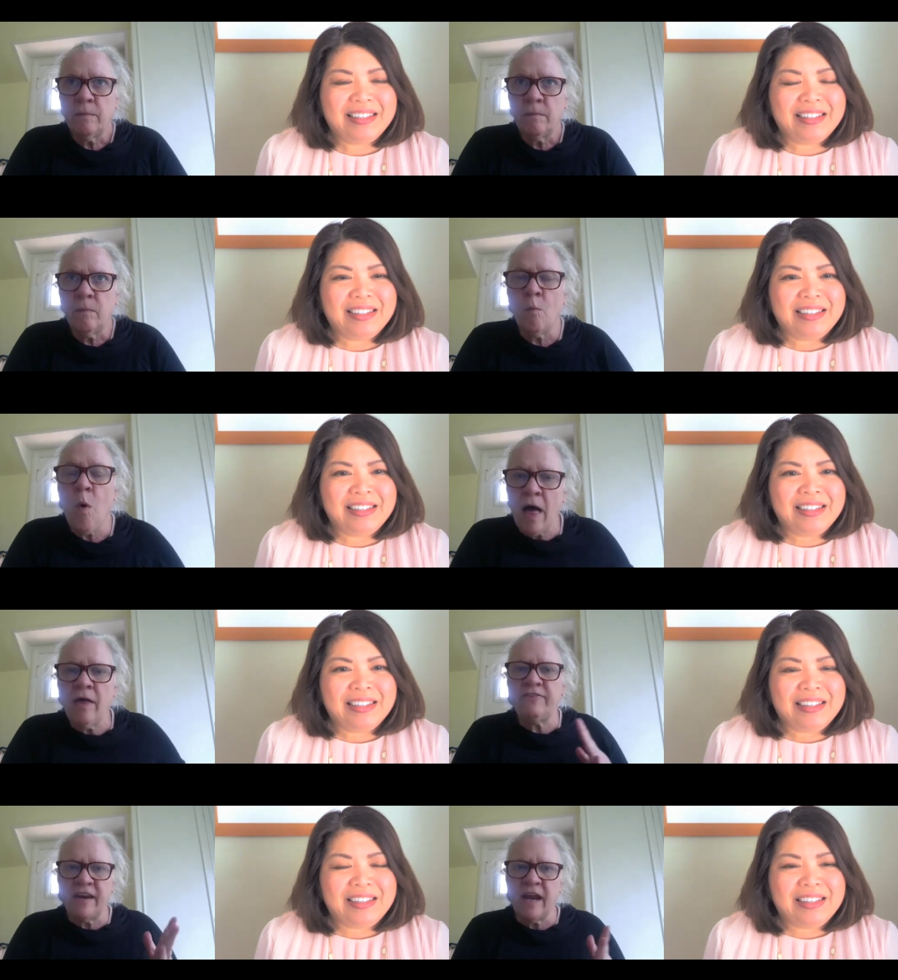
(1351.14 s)

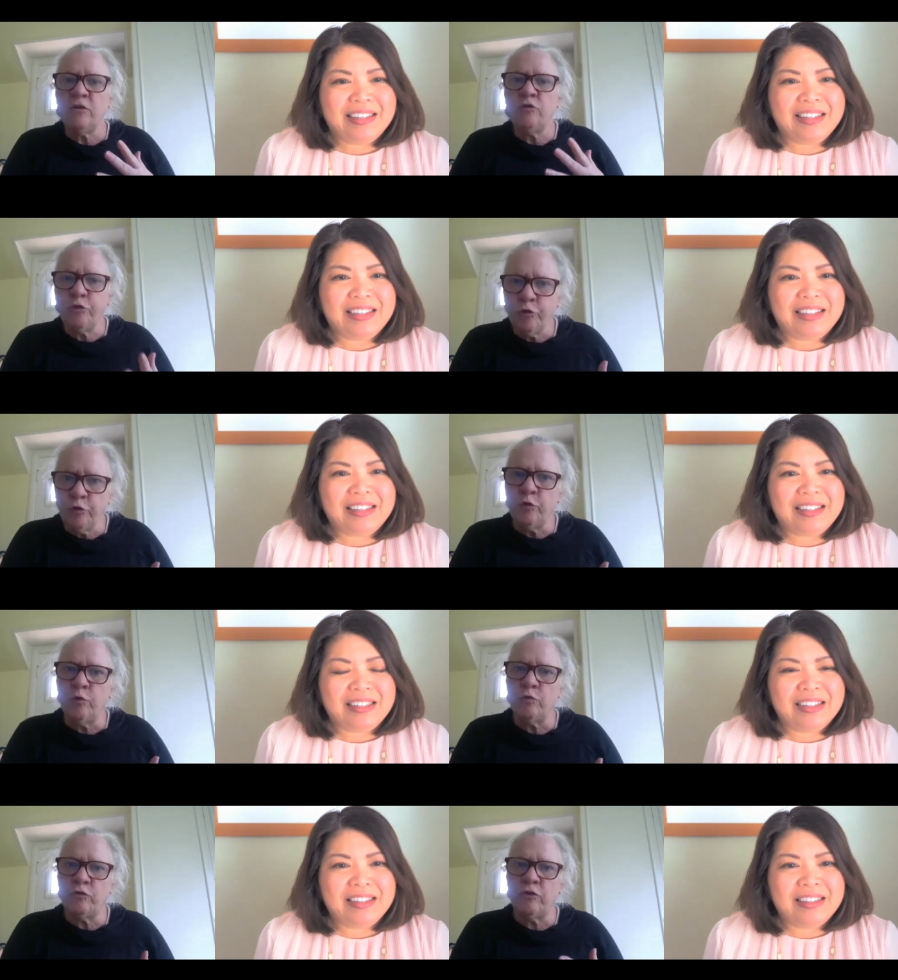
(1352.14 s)
Speaker 1: while staying
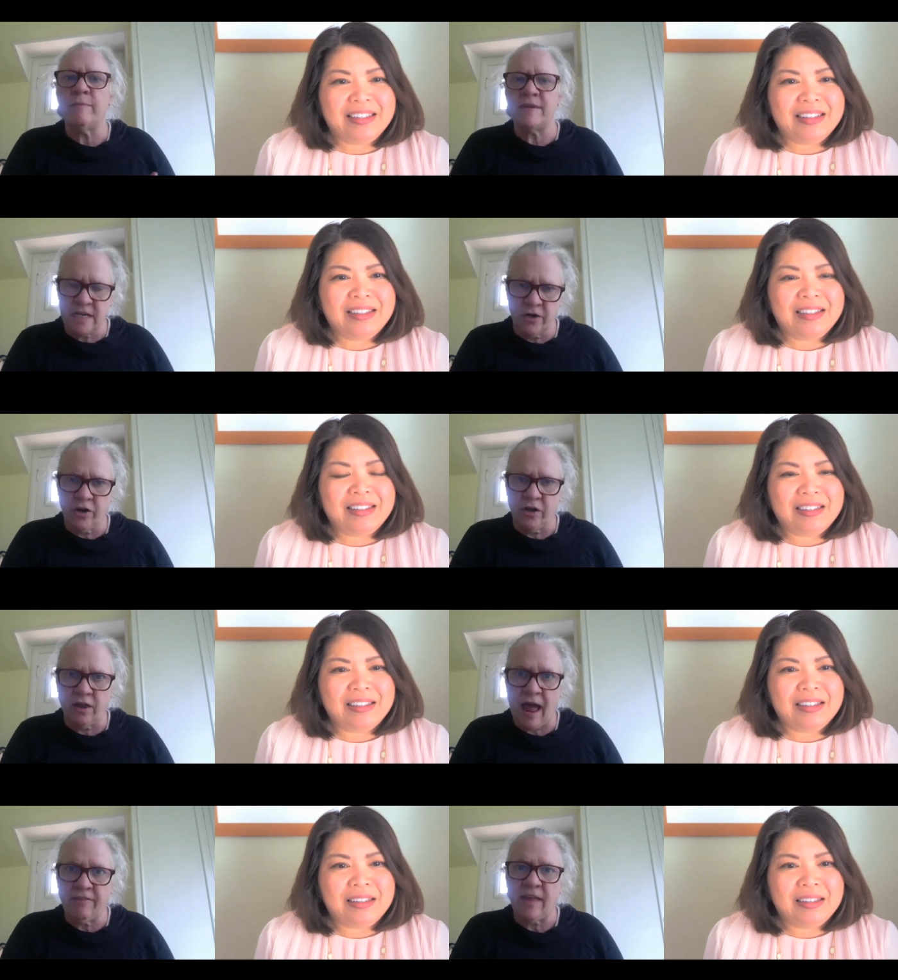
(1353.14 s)
true to the material,
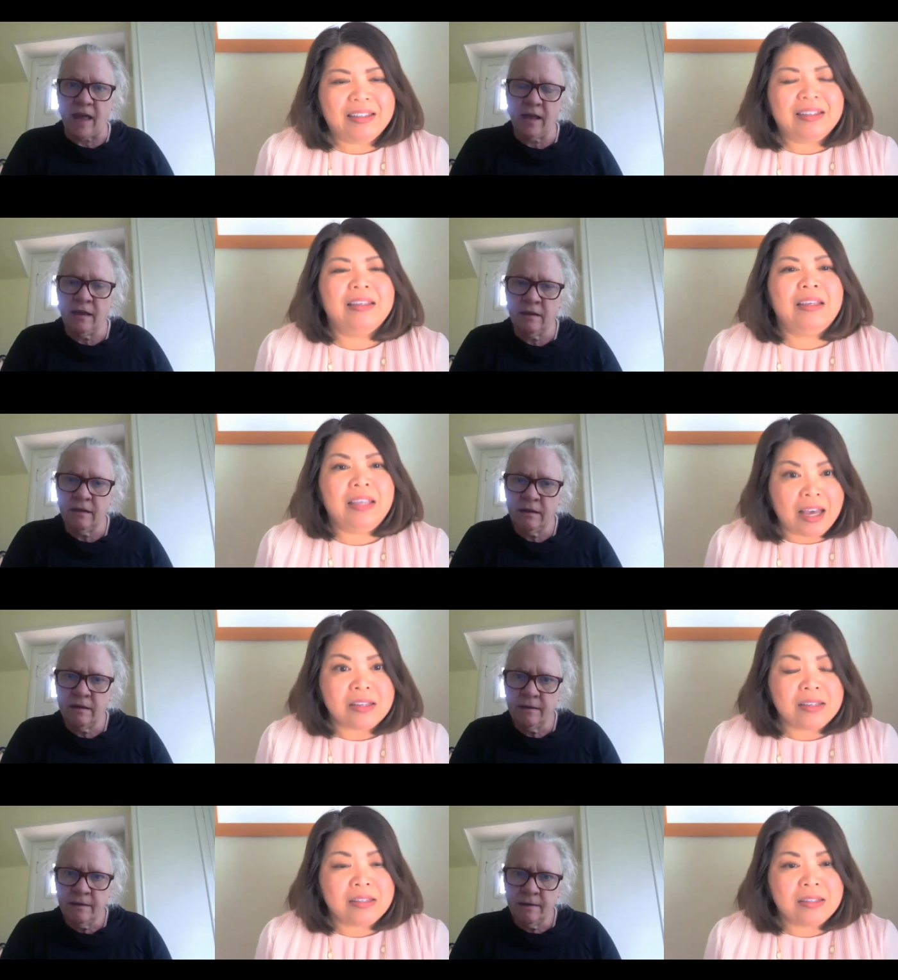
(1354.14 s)
I think.
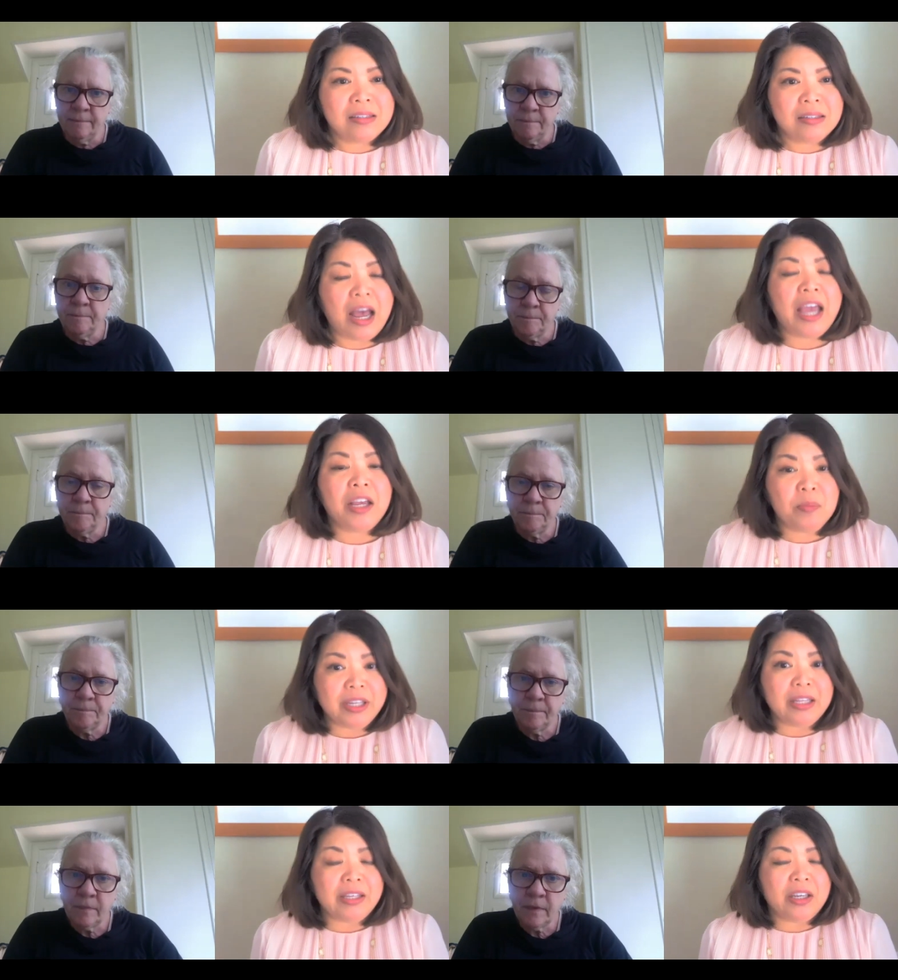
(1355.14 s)
Speaker 2: Yes. I
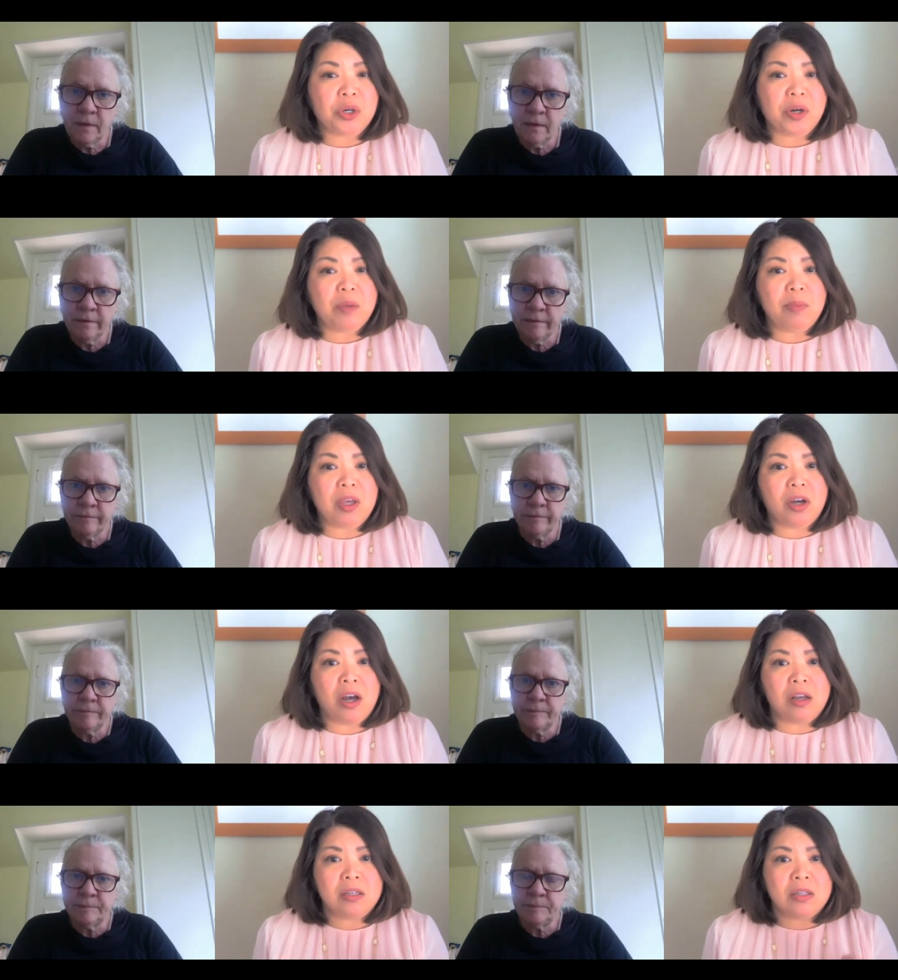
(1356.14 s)
completely agree
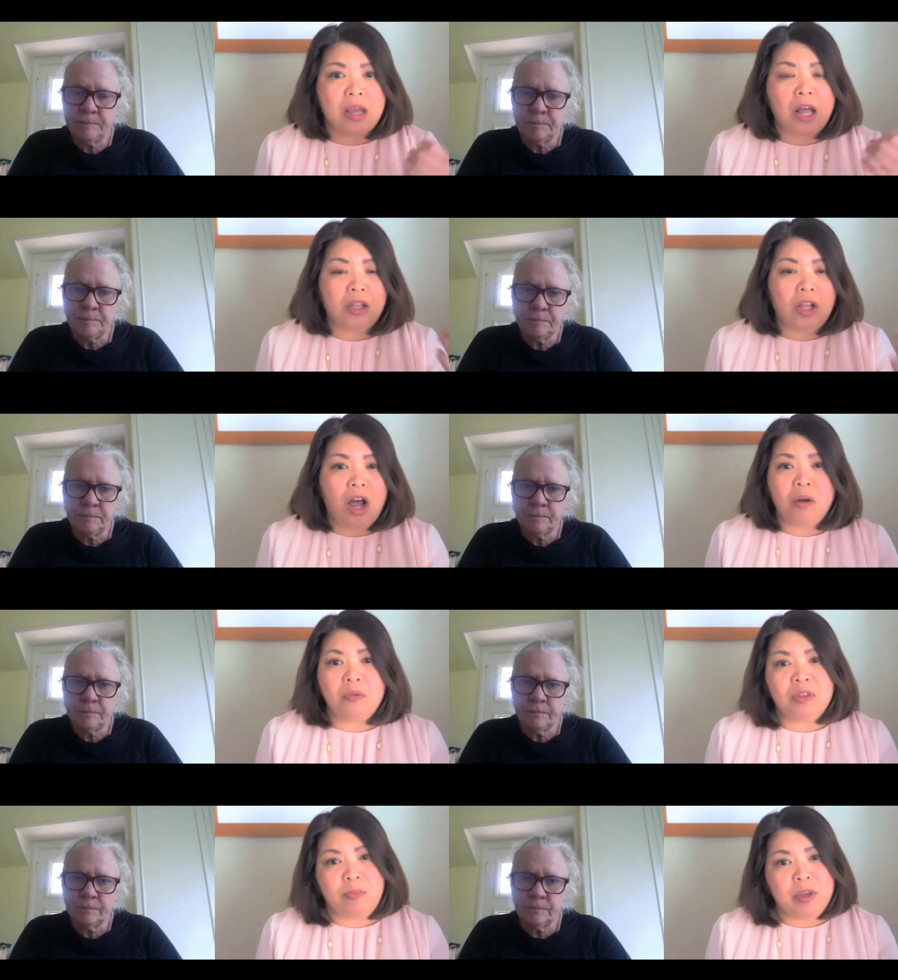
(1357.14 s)
because
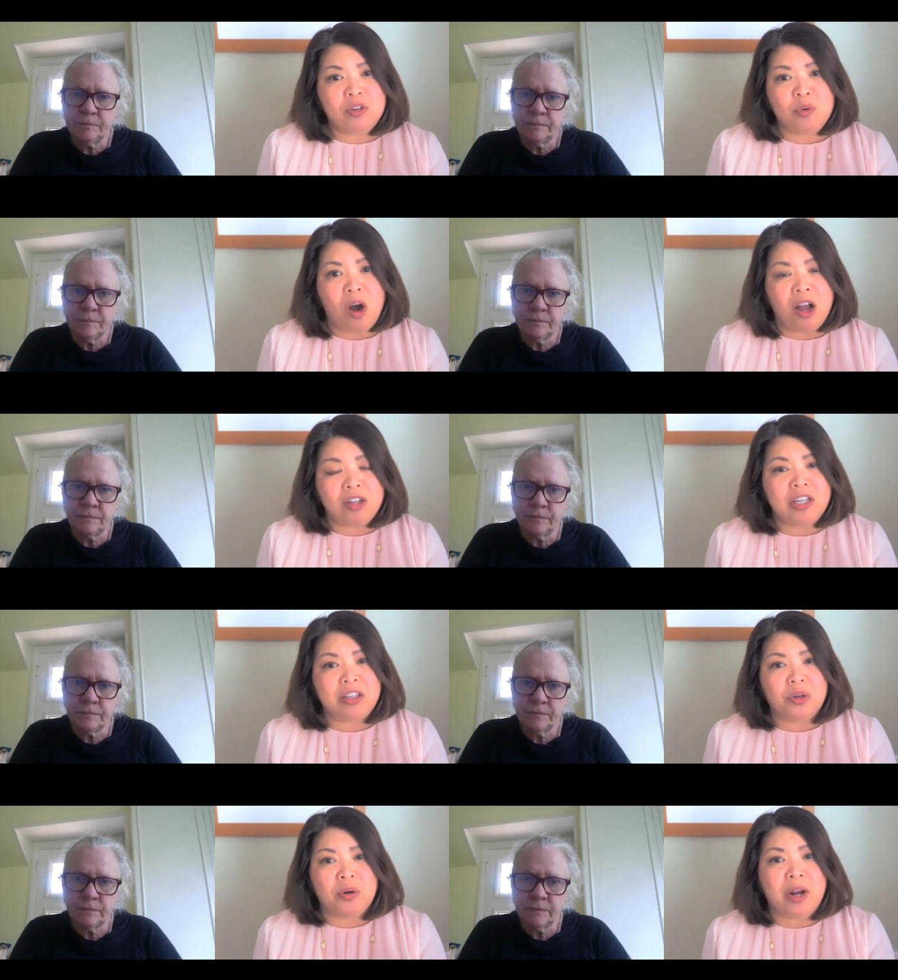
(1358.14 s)
along with binge
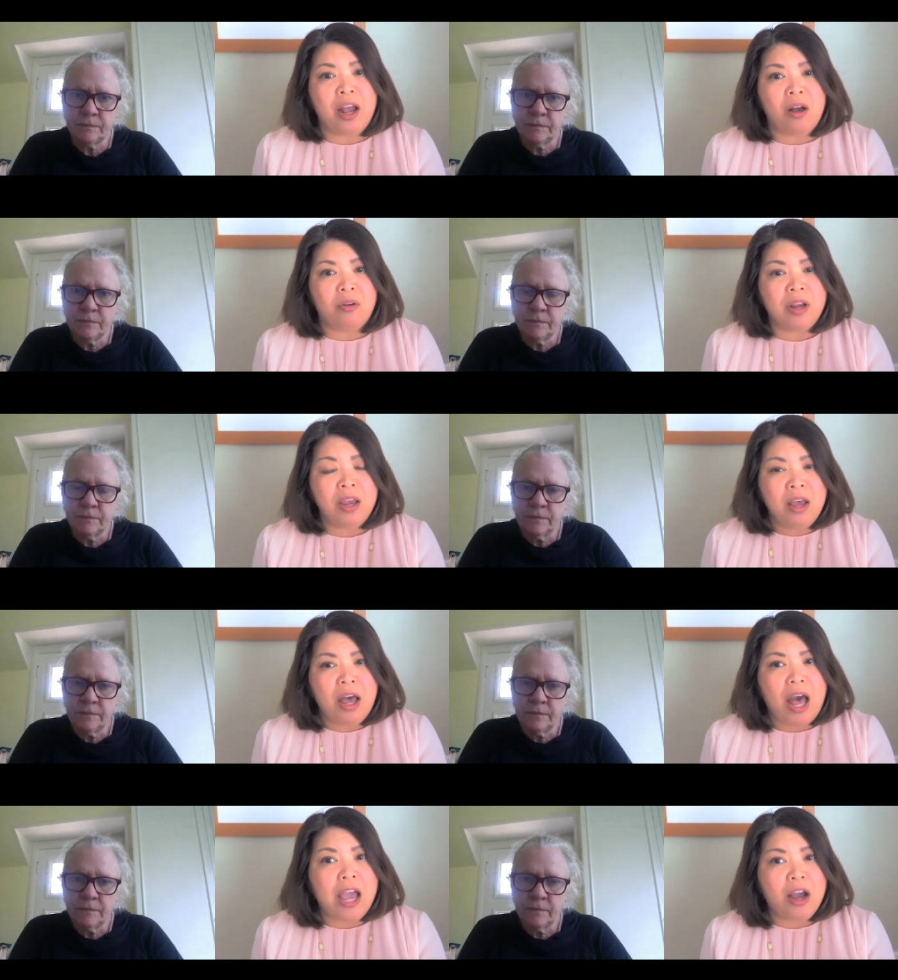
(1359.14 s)
watching The Crown, I